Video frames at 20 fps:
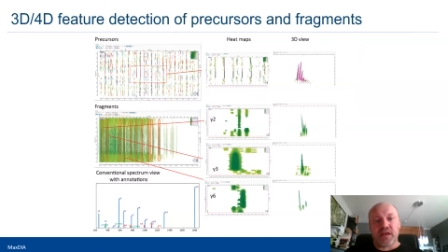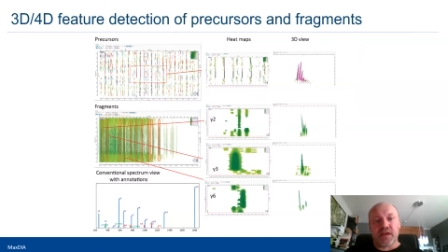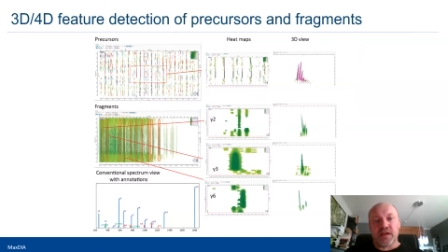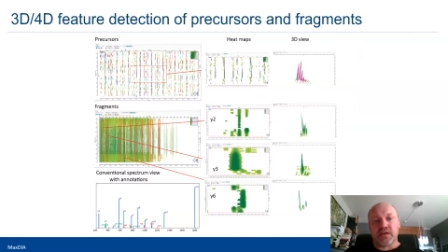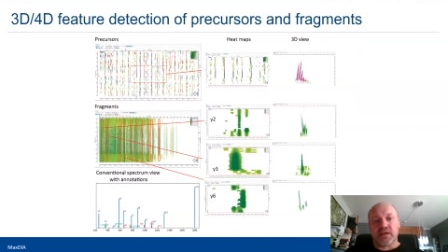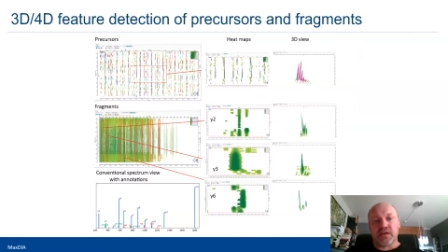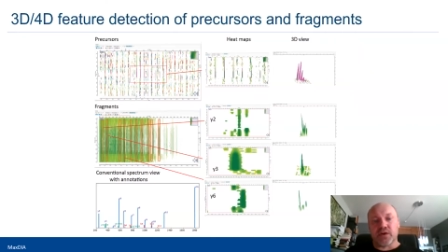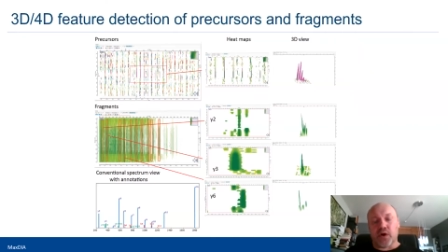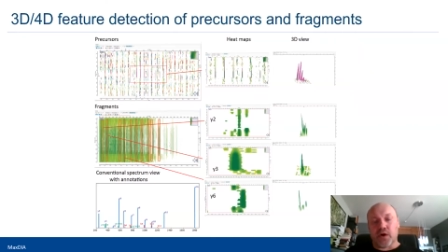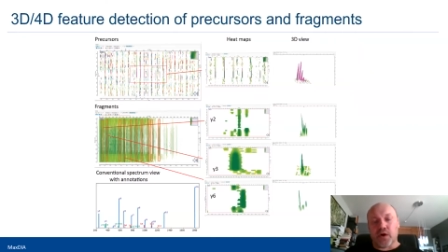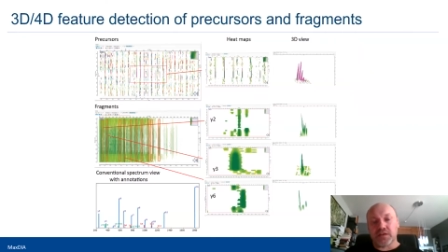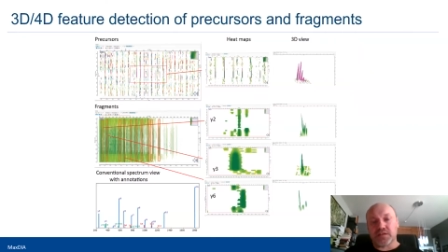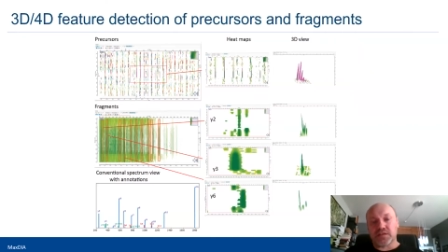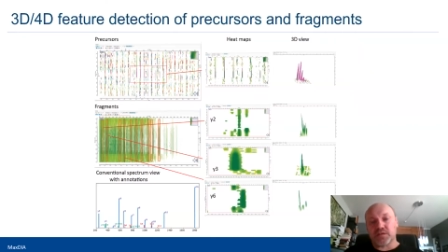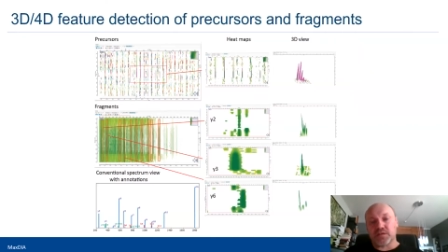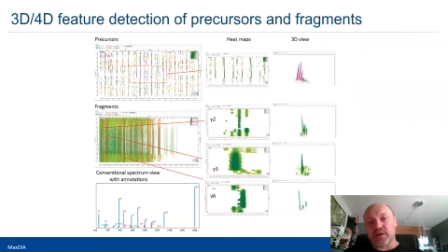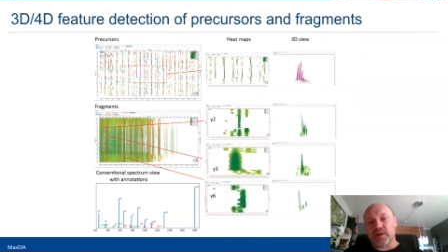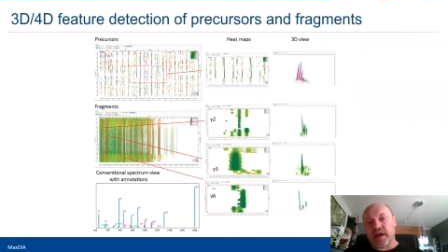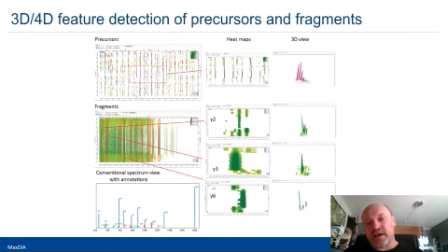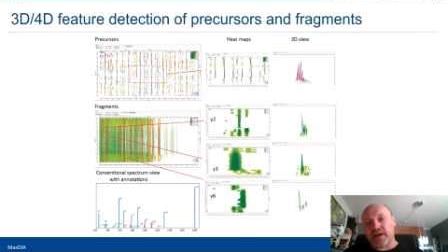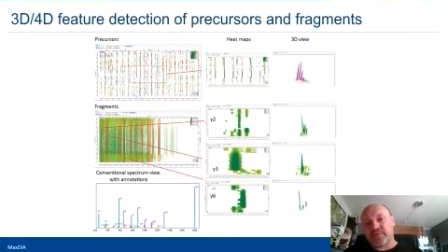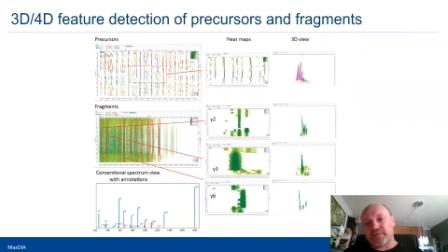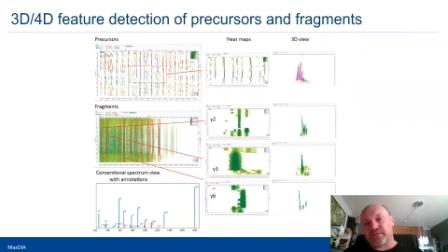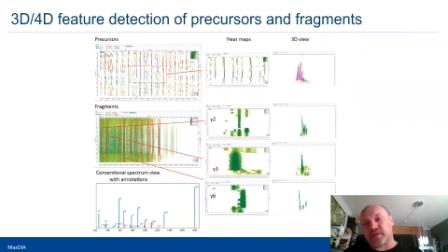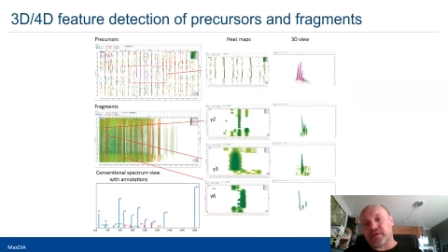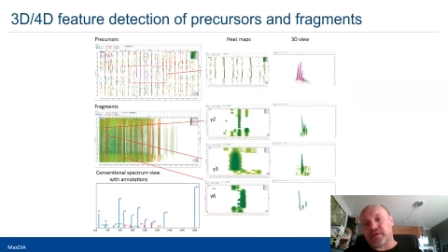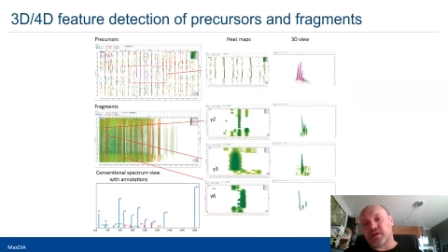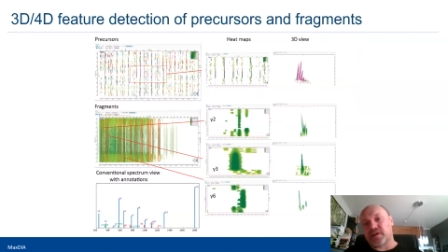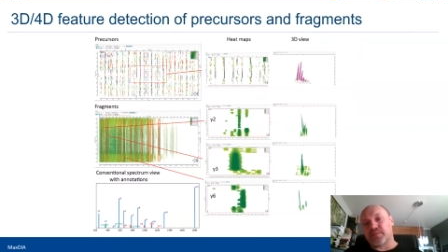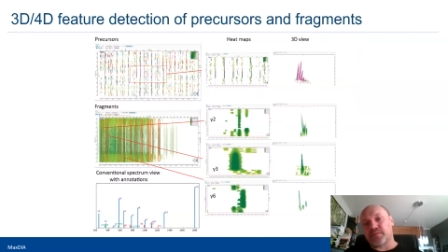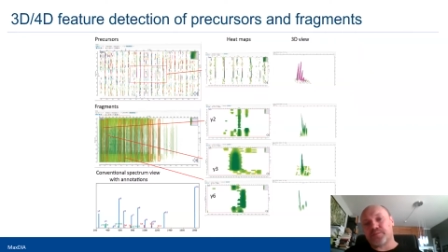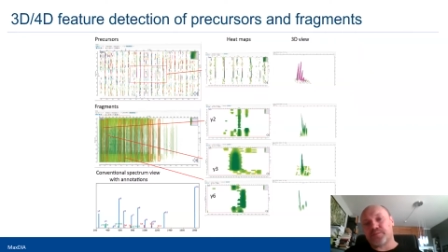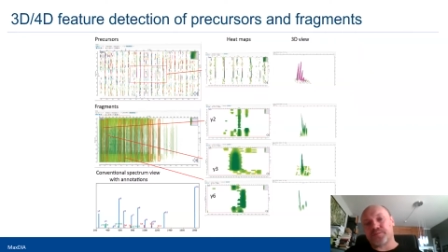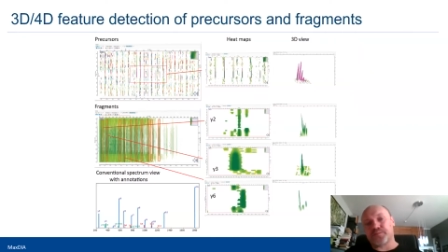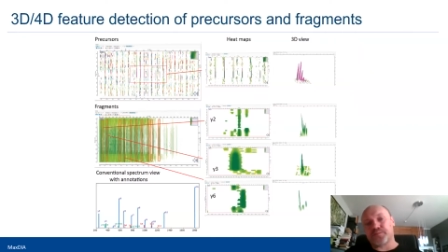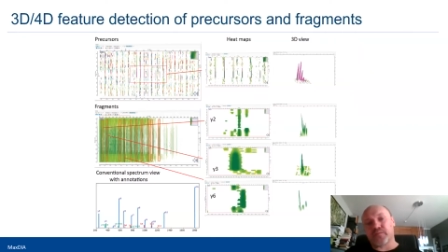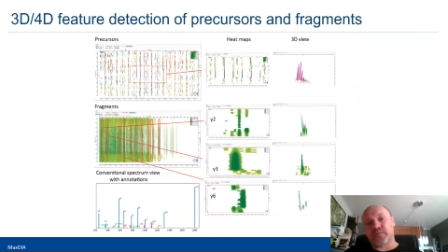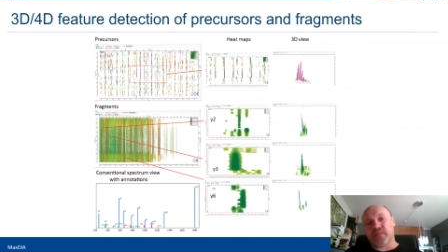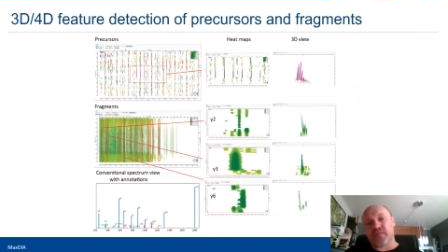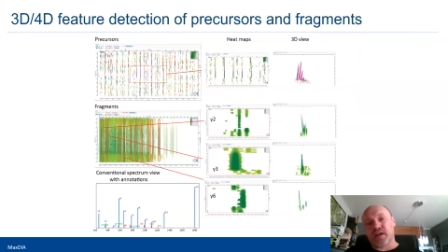you also have so
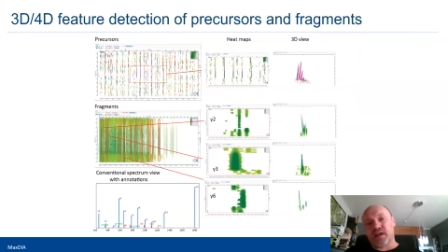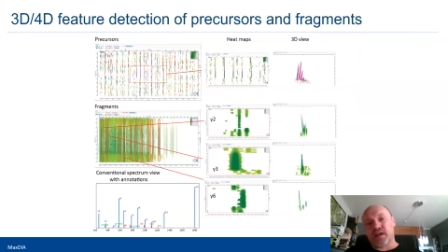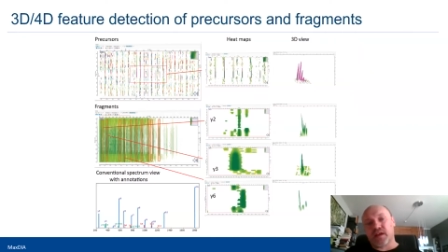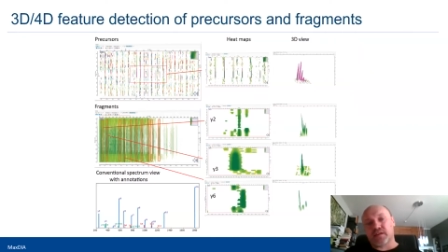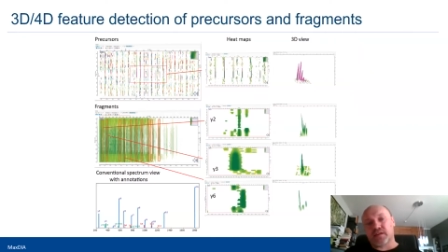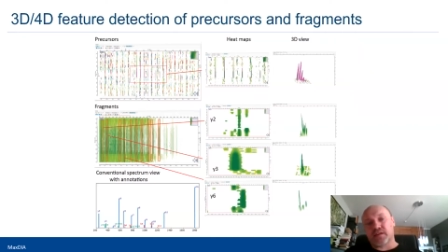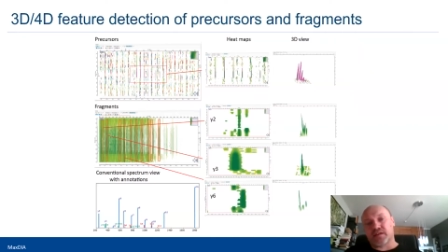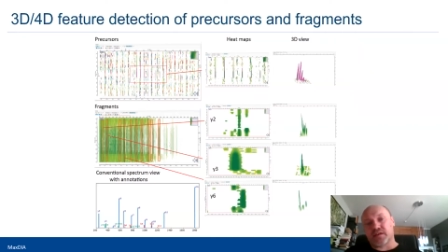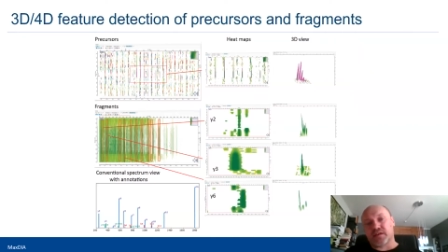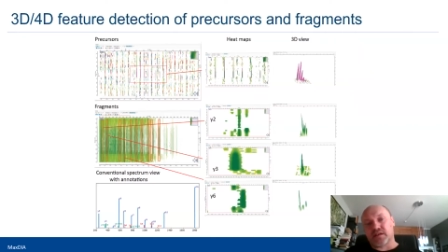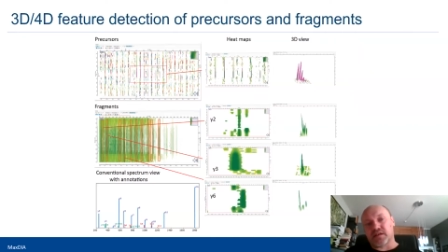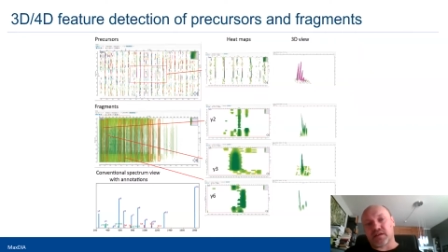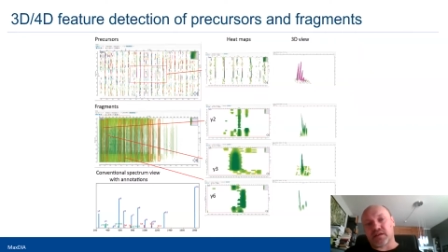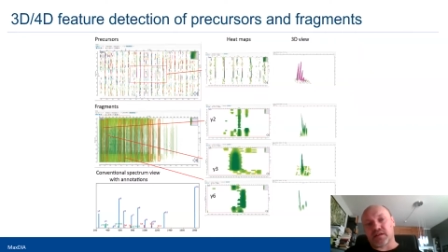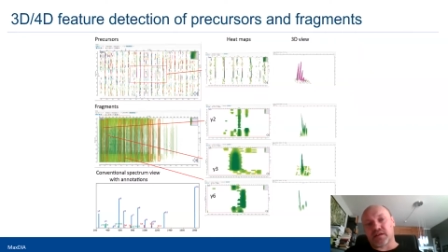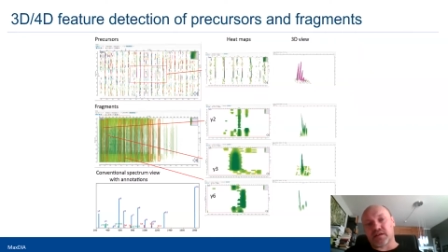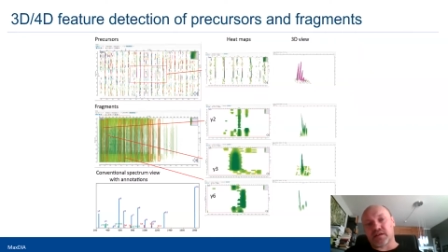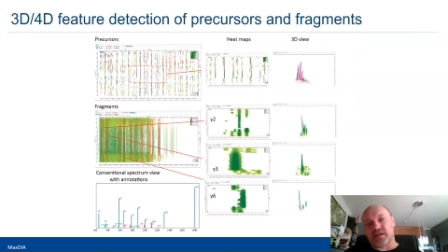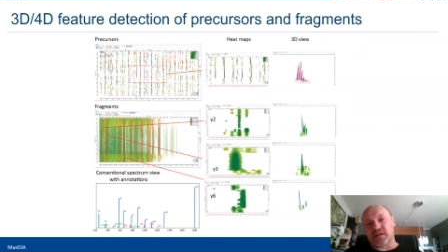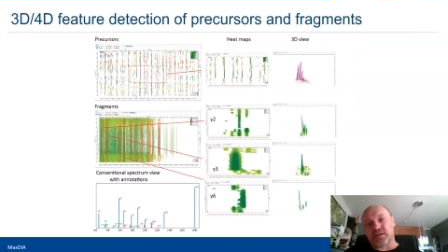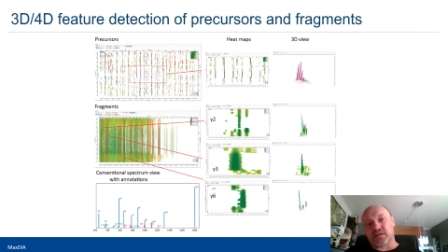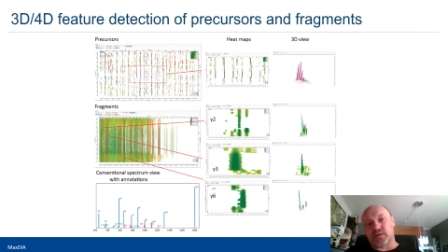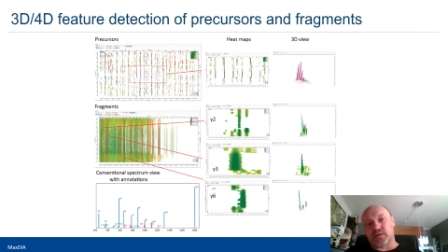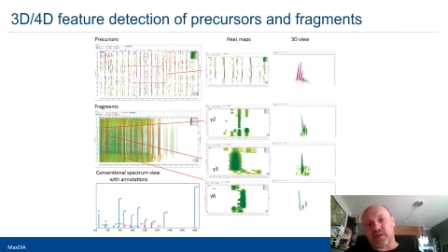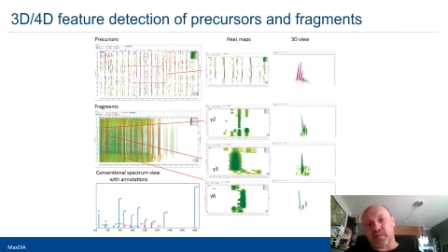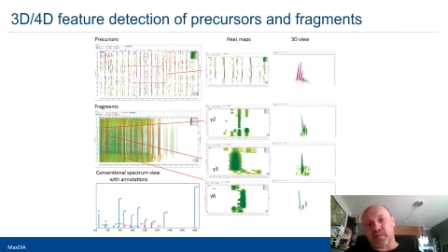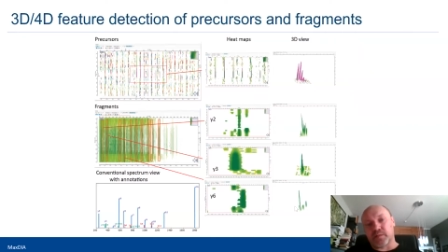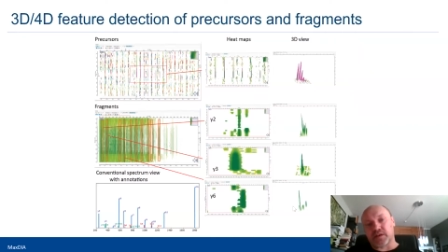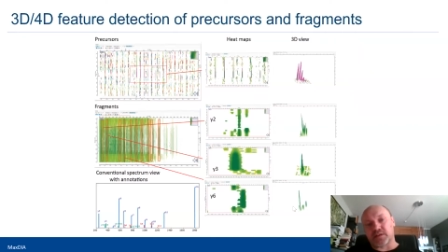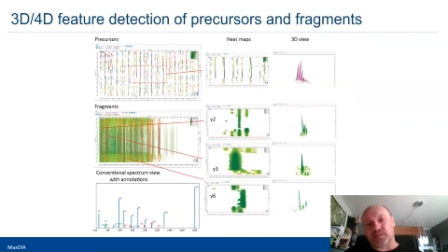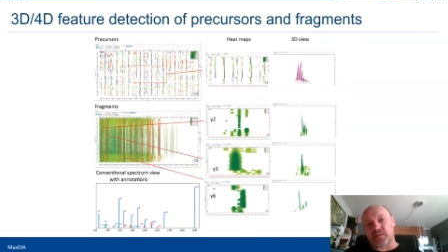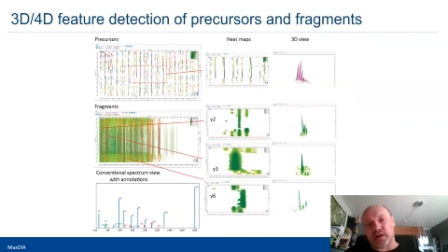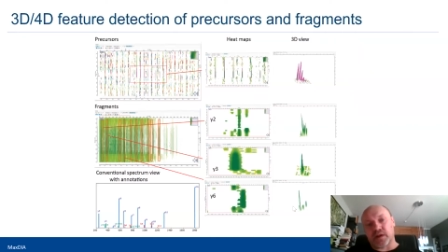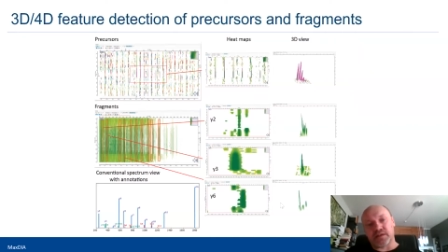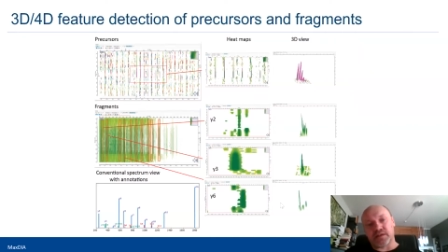in MaxQuant